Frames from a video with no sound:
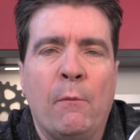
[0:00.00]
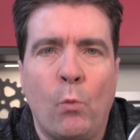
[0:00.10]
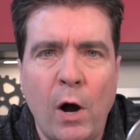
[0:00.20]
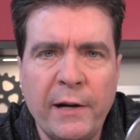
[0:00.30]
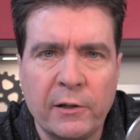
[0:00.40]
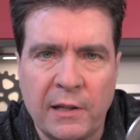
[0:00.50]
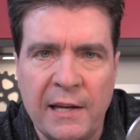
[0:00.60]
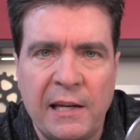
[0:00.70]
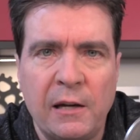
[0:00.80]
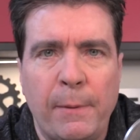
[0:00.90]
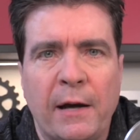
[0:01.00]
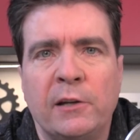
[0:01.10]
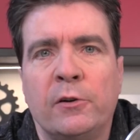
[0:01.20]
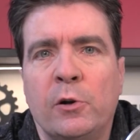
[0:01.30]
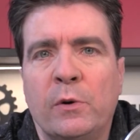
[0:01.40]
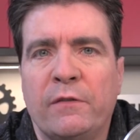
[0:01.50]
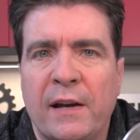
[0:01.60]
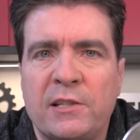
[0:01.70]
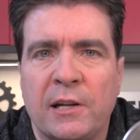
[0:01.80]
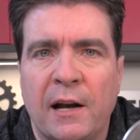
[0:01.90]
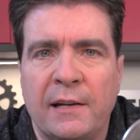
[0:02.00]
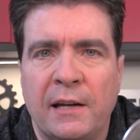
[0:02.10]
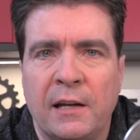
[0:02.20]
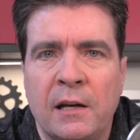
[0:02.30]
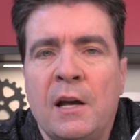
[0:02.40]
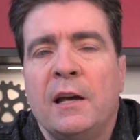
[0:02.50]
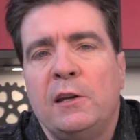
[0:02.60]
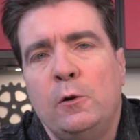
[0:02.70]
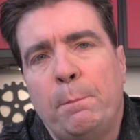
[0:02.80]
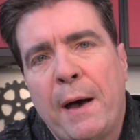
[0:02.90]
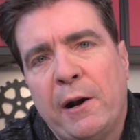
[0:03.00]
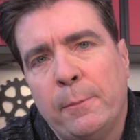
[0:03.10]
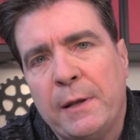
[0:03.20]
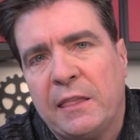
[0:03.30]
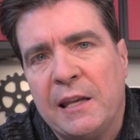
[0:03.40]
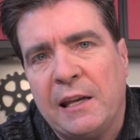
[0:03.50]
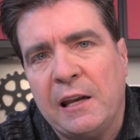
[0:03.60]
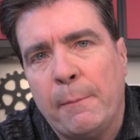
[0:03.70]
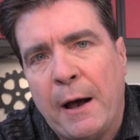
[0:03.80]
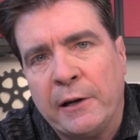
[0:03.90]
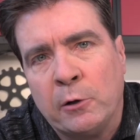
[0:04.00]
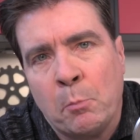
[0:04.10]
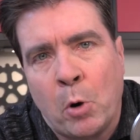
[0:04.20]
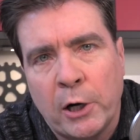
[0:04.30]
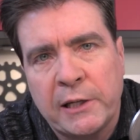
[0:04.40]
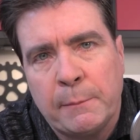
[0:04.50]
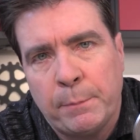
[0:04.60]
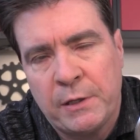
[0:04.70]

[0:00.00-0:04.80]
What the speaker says: And while you're thinking about your new invention idea, you better be thinking about your market